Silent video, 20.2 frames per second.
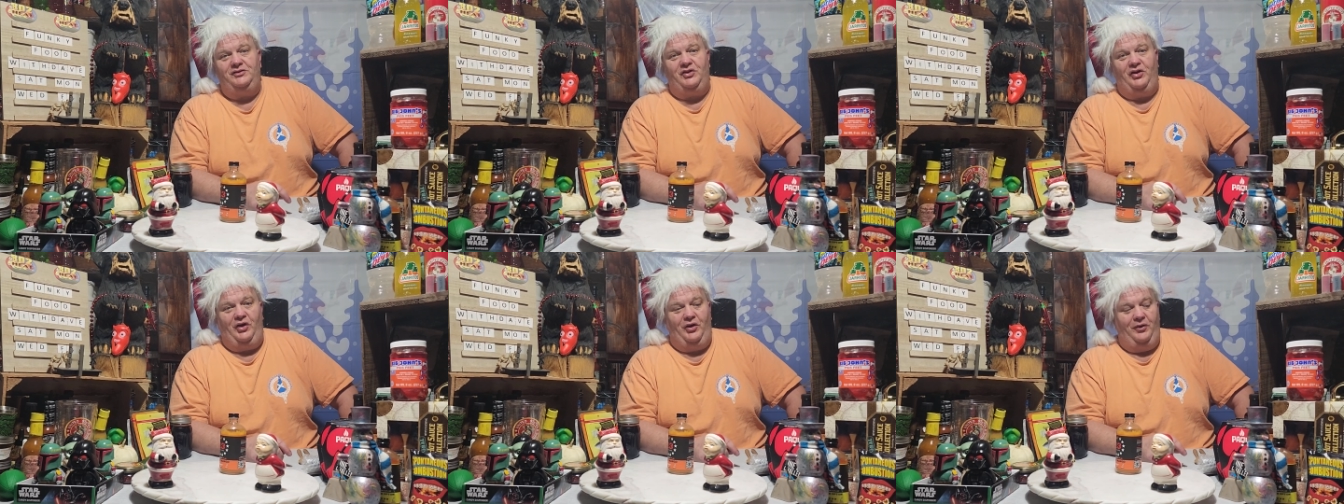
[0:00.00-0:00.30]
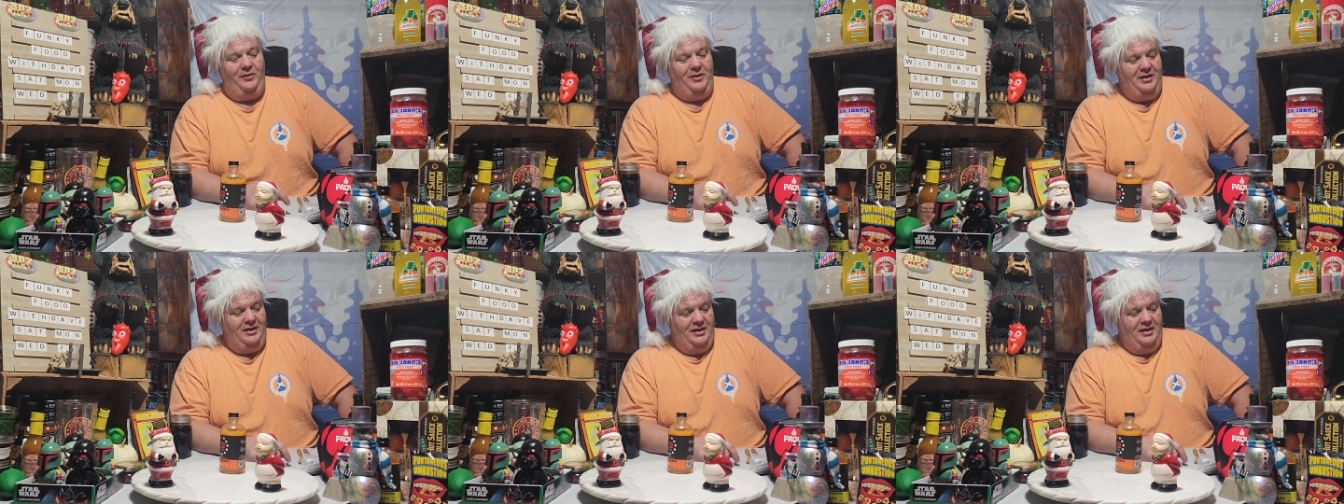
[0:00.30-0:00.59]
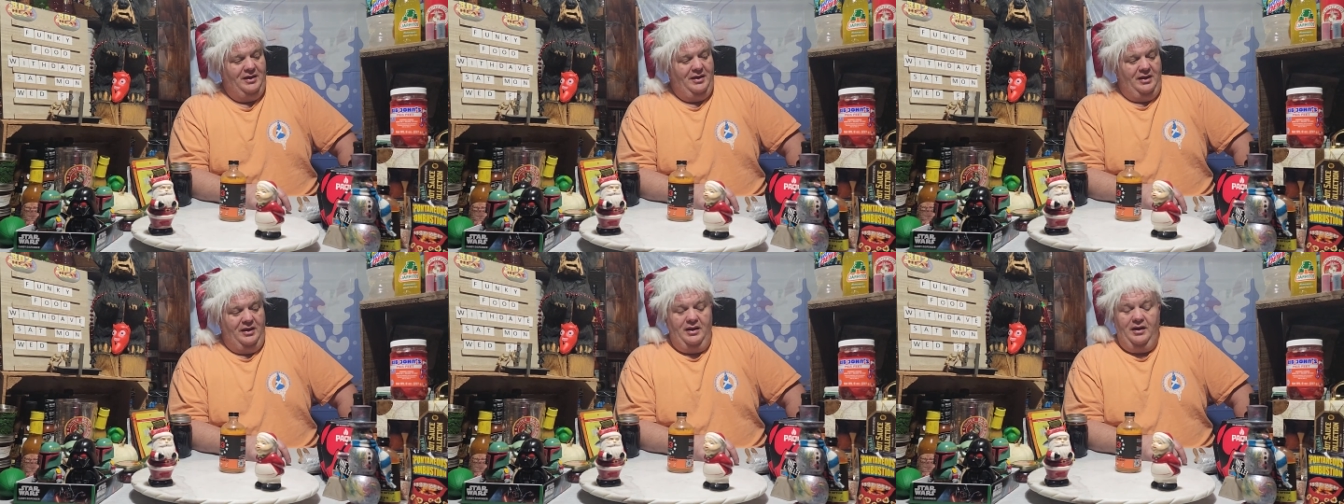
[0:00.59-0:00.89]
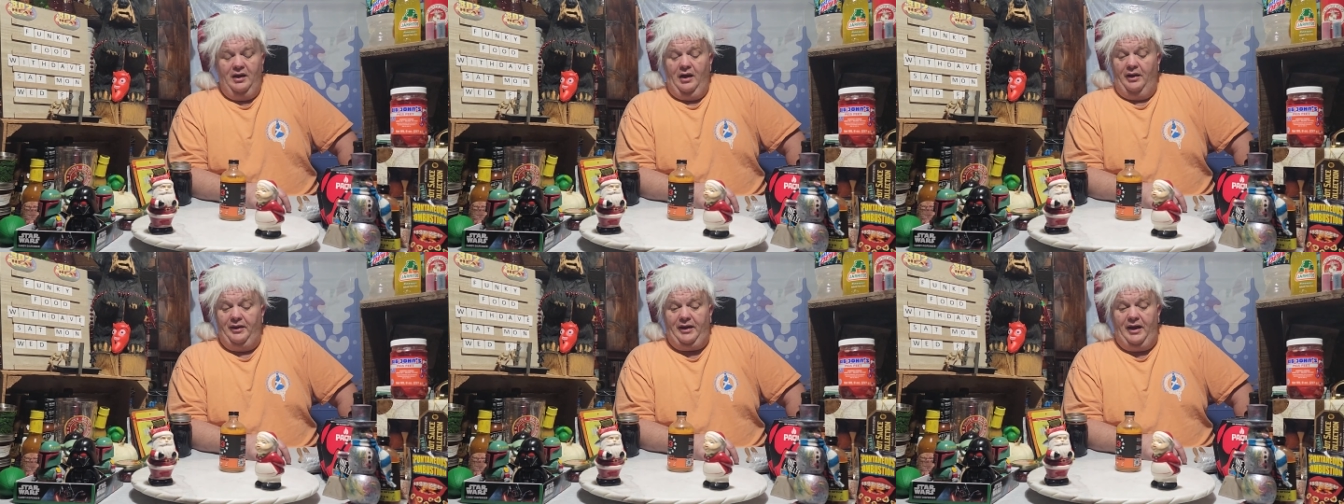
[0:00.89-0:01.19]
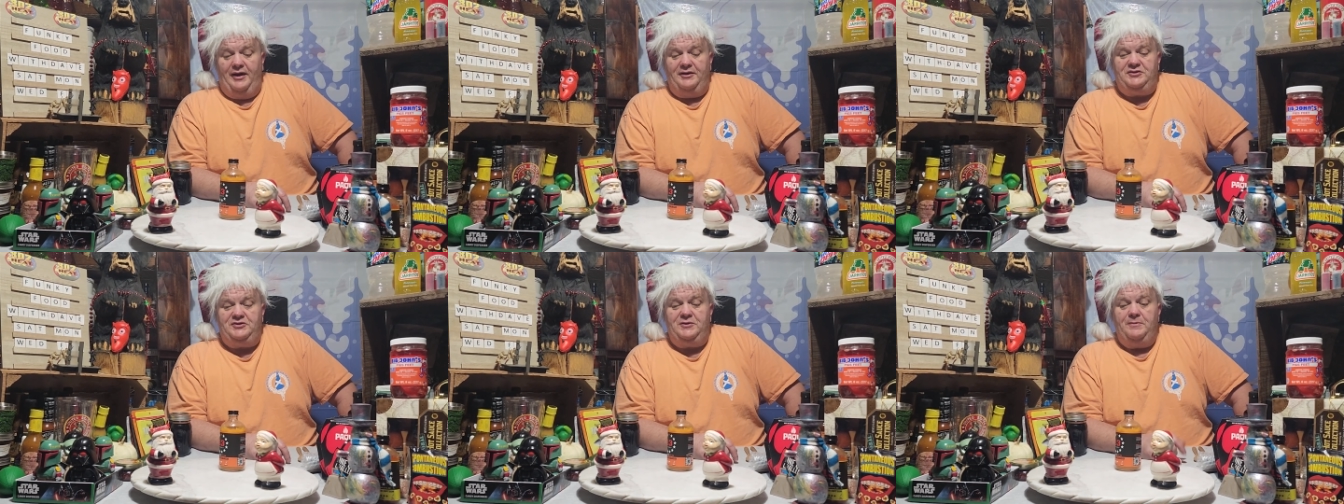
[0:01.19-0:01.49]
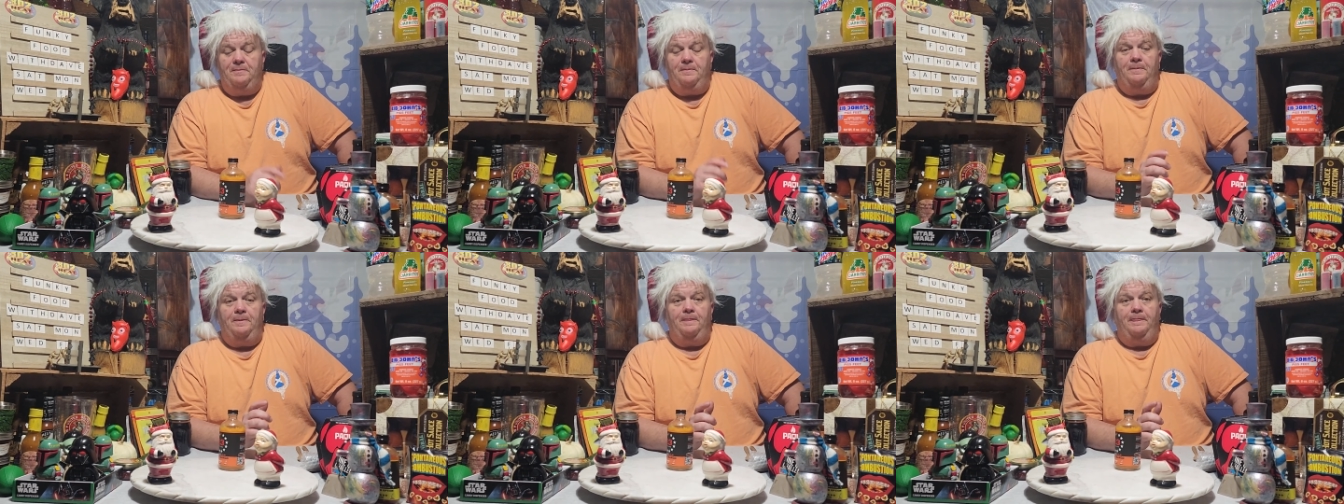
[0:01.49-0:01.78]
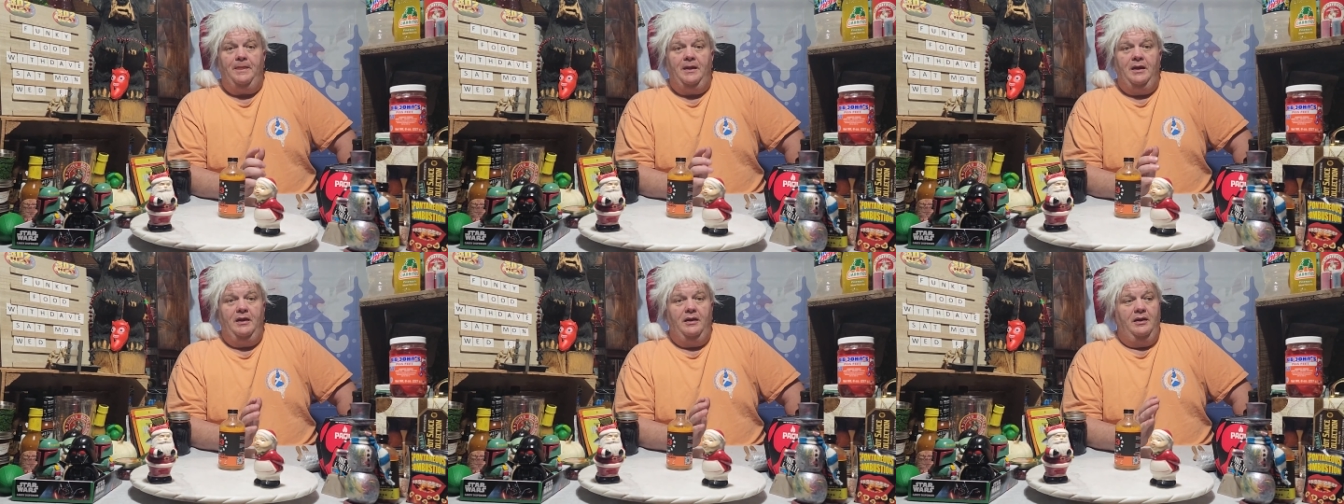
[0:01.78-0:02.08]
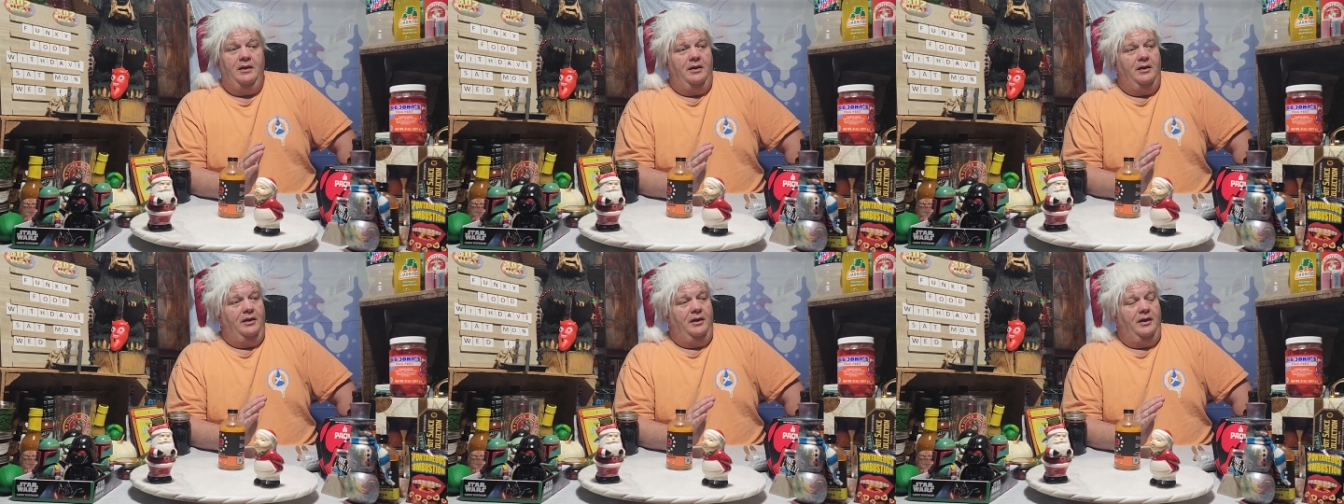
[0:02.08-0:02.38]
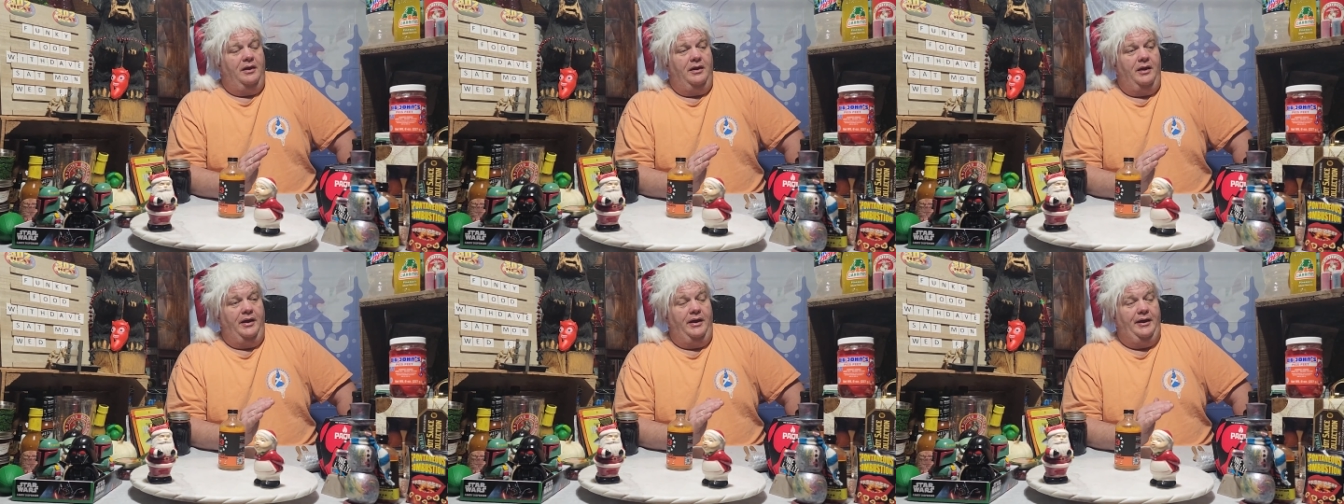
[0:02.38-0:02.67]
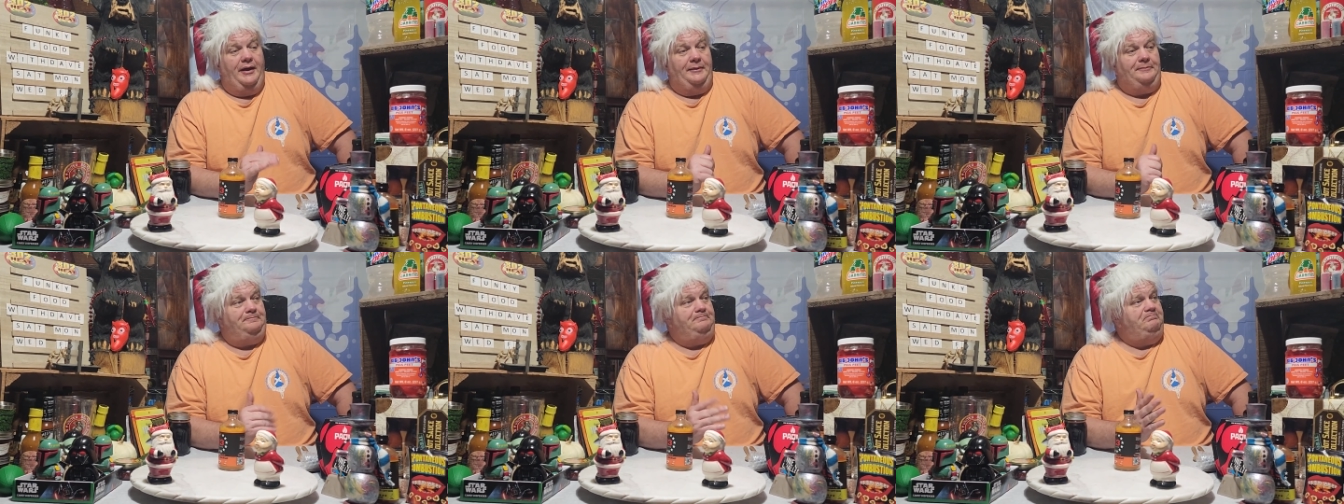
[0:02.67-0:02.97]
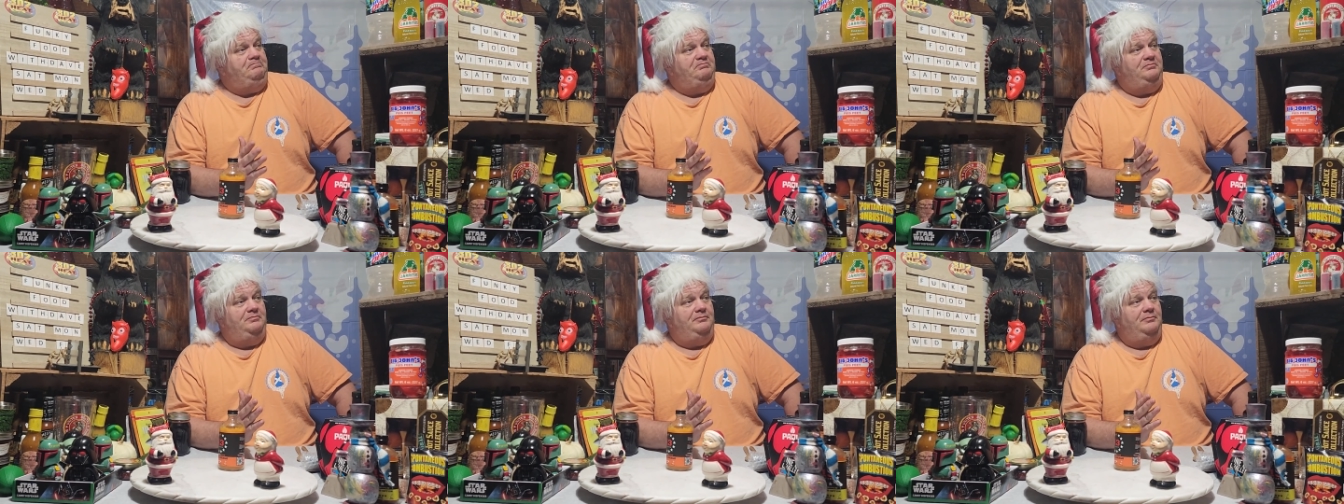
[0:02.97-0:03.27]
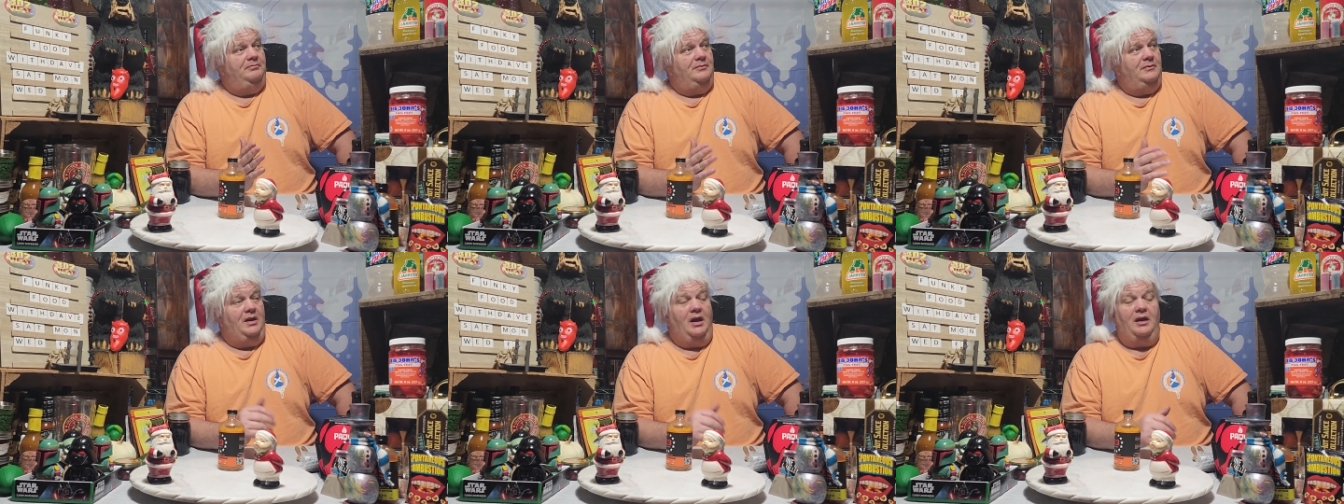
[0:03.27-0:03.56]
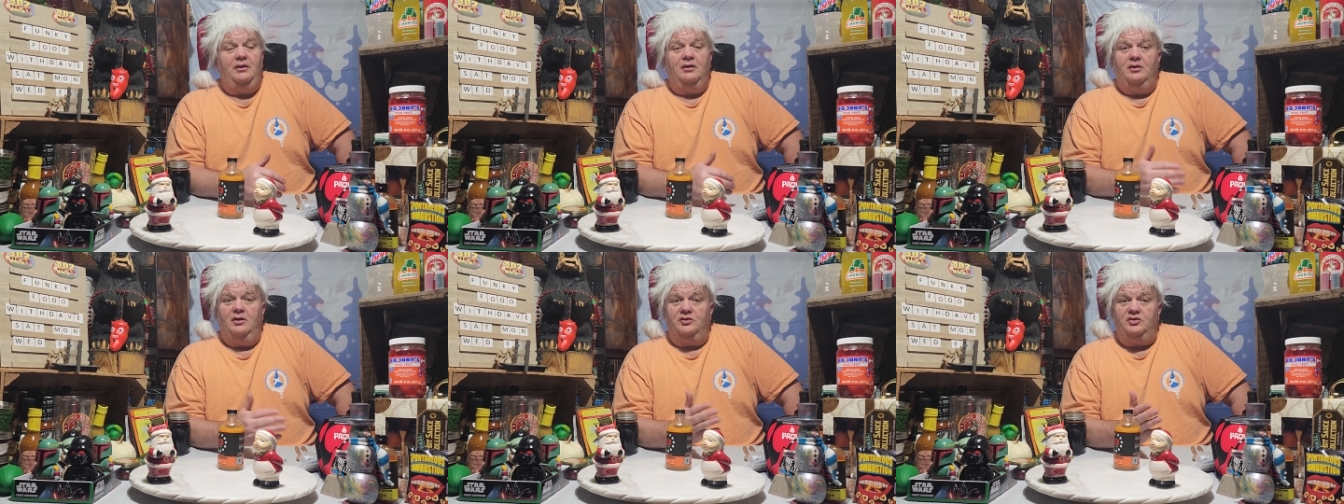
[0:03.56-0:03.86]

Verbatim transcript: so, all right, guys. Uh, yeah.